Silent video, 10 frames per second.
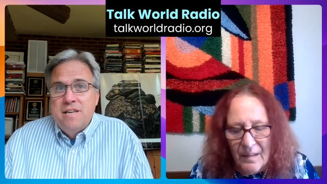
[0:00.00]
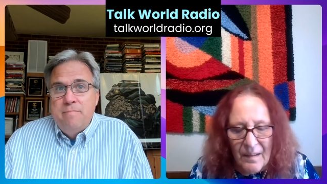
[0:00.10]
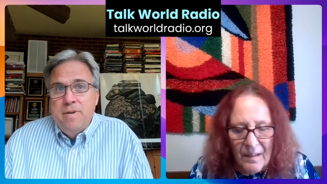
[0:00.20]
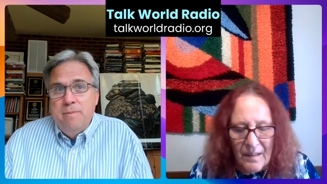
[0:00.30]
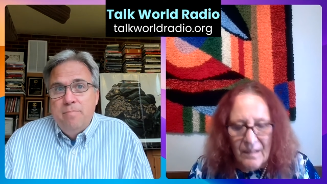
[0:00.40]

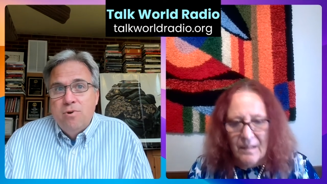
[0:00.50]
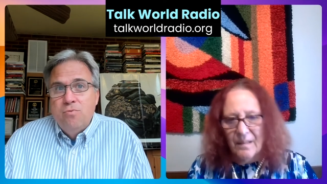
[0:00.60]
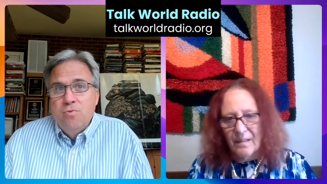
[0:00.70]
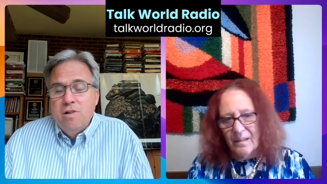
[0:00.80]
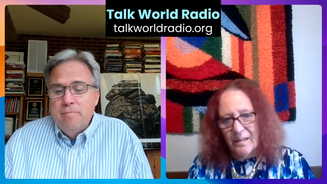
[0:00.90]
Speaker 1: that
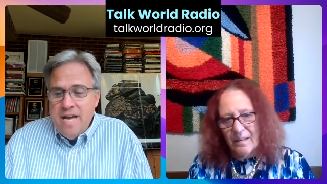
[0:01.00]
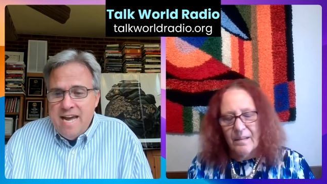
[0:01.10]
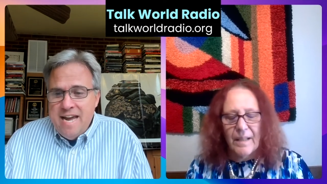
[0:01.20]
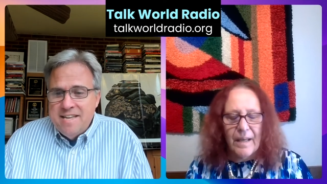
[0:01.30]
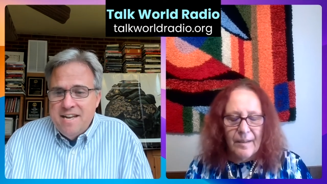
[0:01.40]
people will
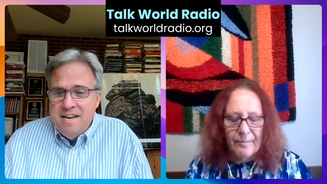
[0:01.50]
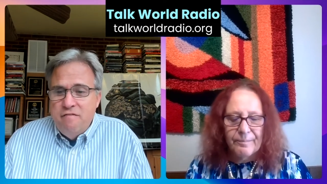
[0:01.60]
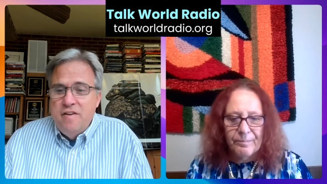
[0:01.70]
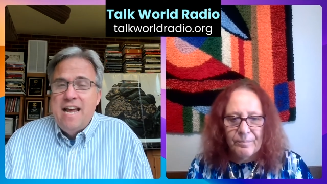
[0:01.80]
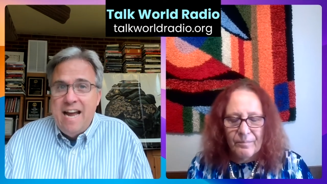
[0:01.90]
make that
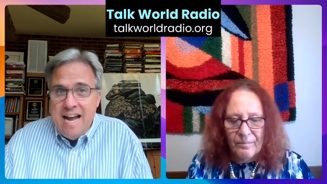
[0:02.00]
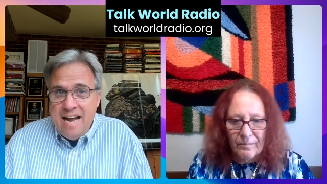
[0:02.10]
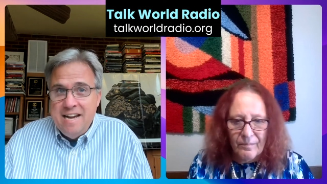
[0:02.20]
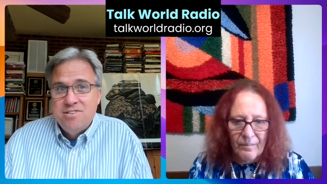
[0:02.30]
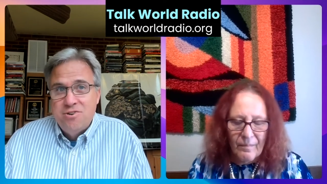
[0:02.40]
if it yeah. had
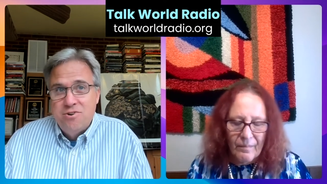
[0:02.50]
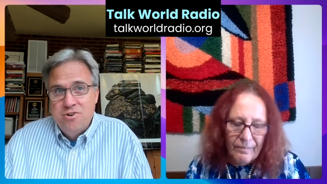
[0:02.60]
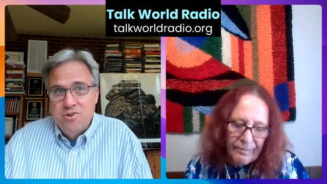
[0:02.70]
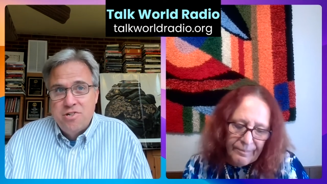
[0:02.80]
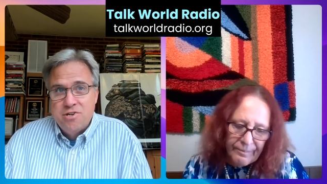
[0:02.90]
its own
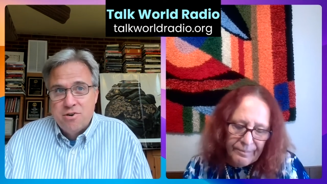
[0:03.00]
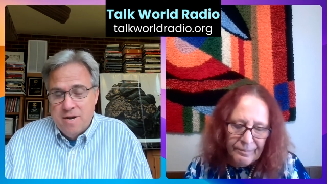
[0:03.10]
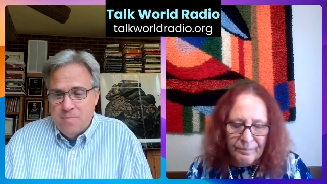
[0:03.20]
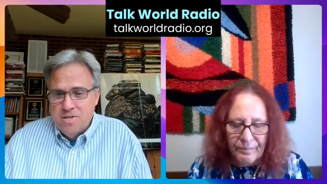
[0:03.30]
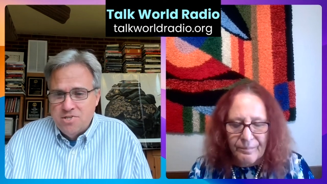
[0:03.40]
nuclear
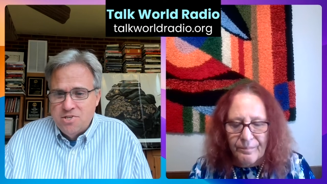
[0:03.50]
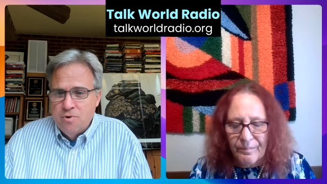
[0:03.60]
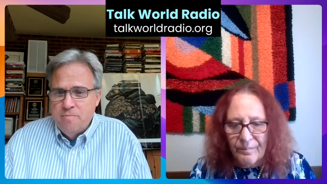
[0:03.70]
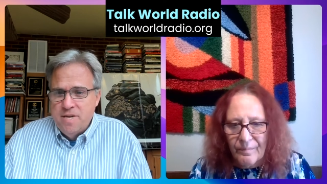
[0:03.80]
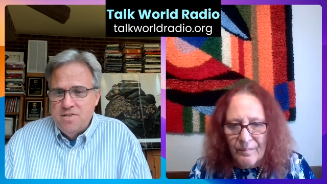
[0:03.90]
weapons, it
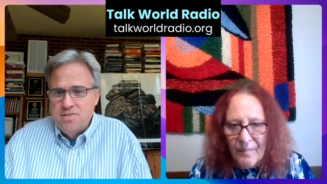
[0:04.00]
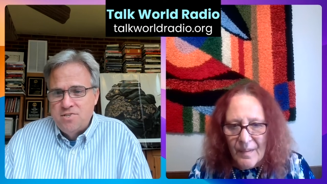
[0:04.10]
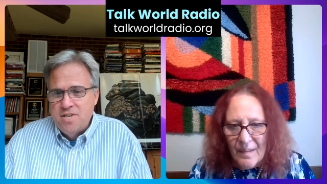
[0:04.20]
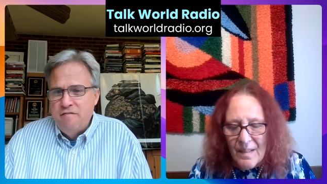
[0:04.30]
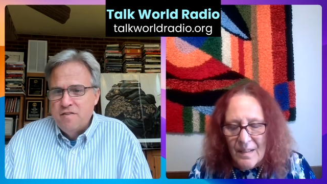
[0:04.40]
would be
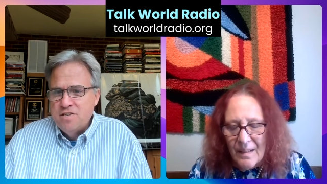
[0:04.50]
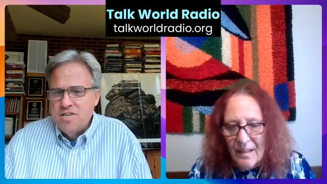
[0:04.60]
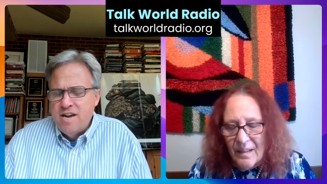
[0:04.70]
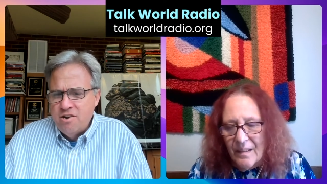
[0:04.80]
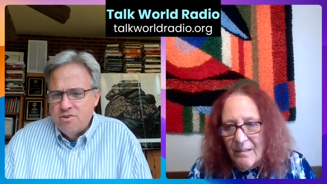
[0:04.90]
safe and
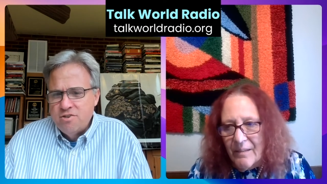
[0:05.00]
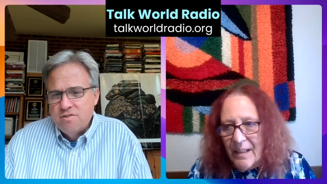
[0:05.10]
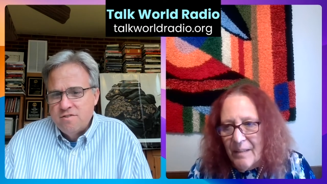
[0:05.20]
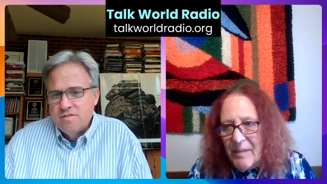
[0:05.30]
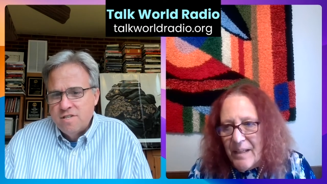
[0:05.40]
sound.
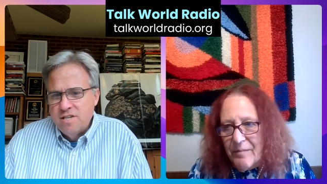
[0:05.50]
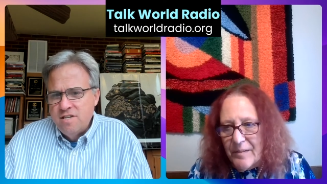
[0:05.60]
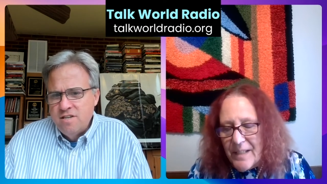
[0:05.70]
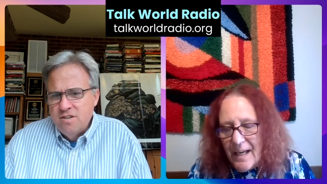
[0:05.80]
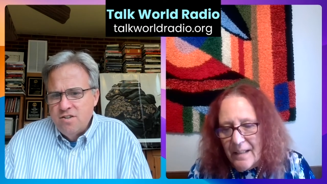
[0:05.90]
Right.
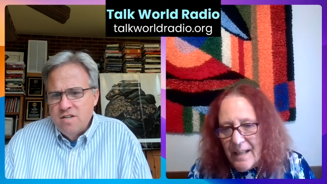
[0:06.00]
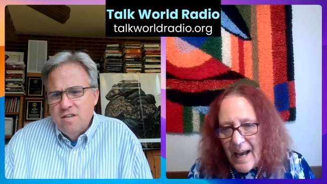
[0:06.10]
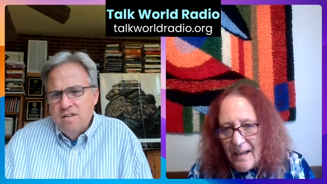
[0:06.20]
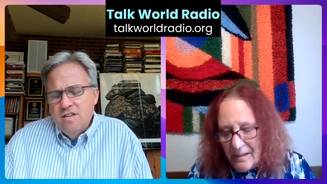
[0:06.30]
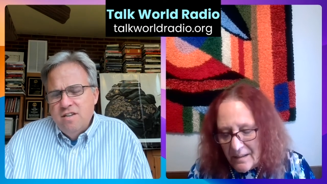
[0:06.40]
Well,
Speaker 2: but if
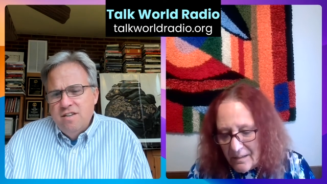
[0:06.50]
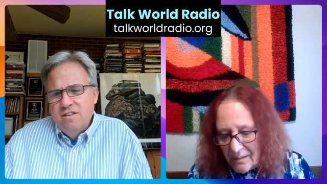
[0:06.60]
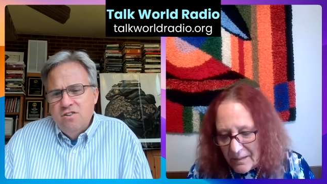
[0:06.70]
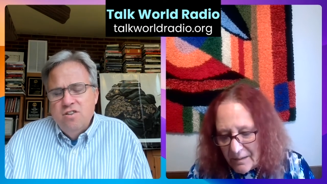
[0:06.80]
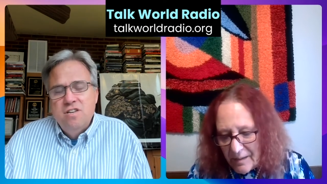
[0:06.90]
you take
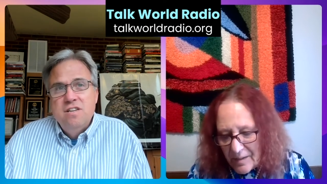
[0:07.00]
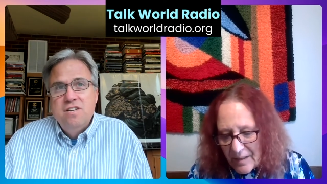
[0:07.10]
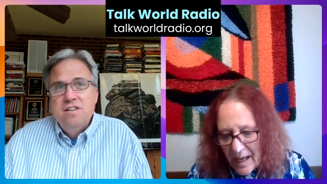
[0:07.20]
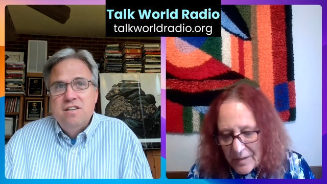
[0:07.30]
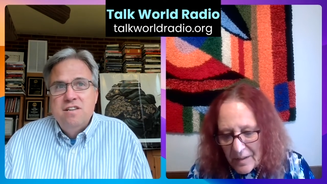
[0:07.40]
that
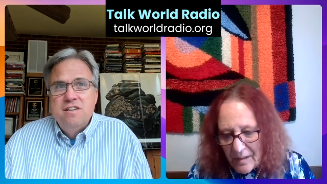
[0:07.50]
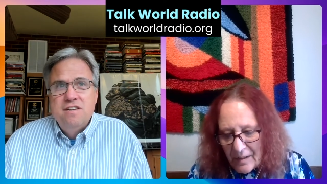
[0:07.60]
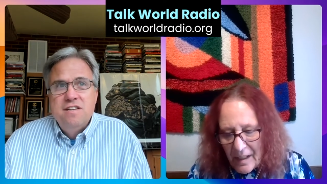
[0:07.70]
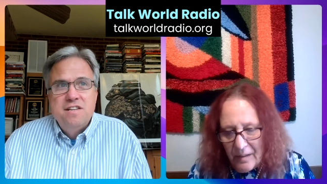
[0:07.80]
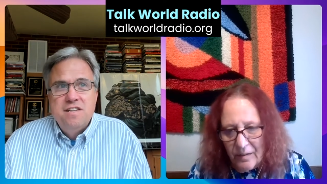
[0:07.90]
to its
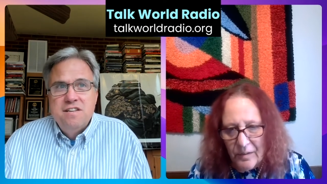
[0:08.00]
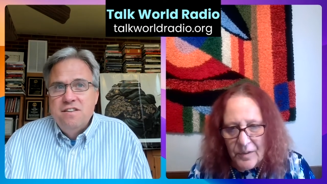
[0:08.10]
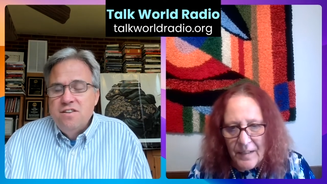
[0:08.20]
logical